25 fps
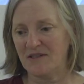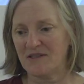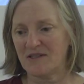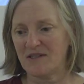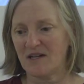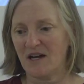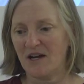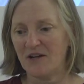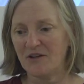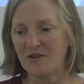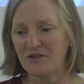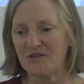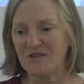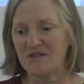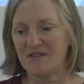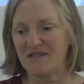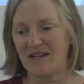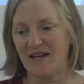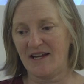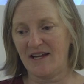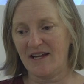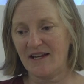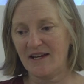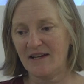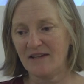to
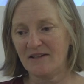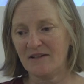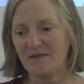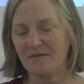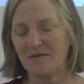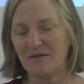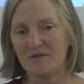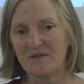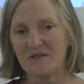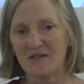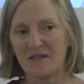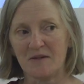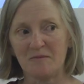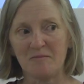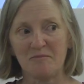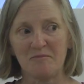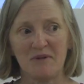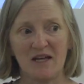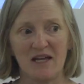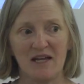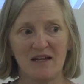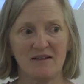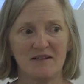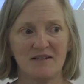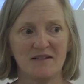understand if there's an
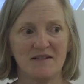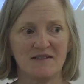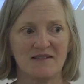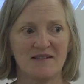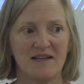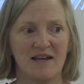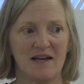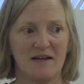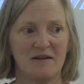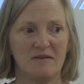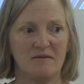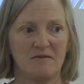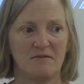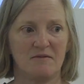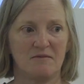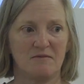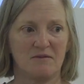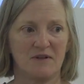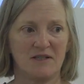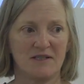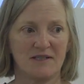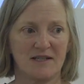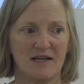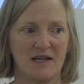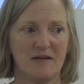imbalance on
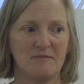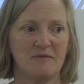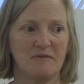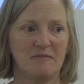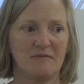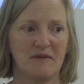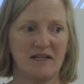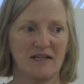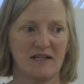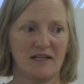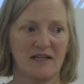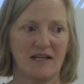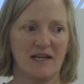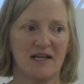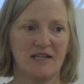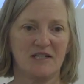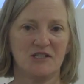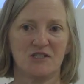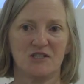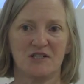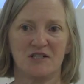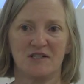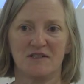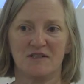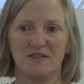what type of
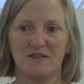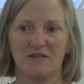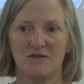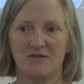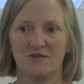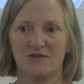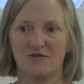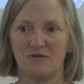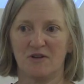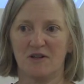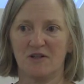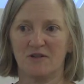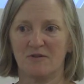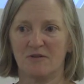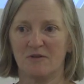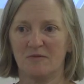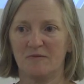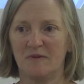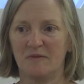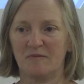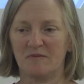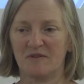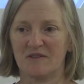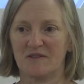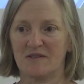medications your drug group
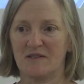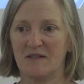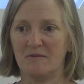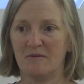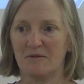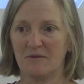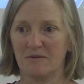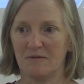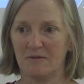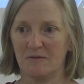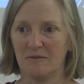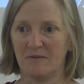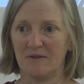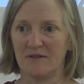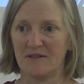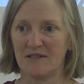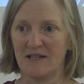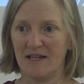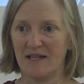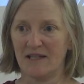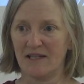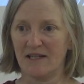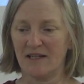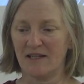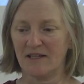and placebo group are
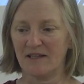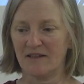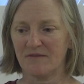taking.